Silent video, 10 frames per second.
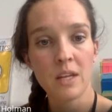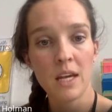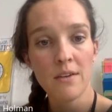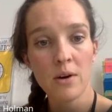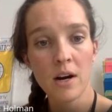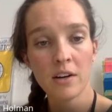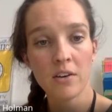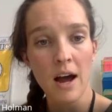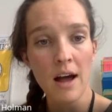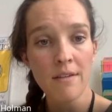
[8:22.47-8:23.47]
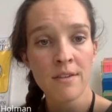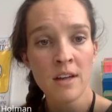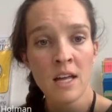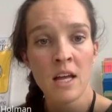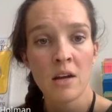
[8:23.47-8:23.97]
If we're on a graph
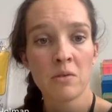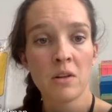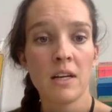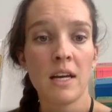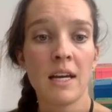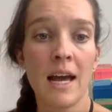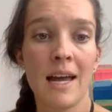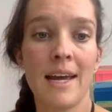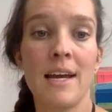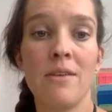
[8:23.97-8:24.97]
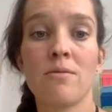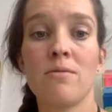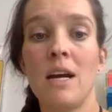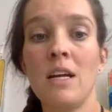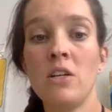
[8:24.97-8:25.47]
and we're looking at a
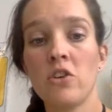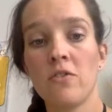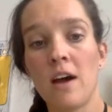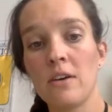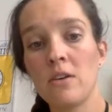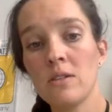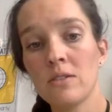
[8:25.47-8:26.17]
range of values,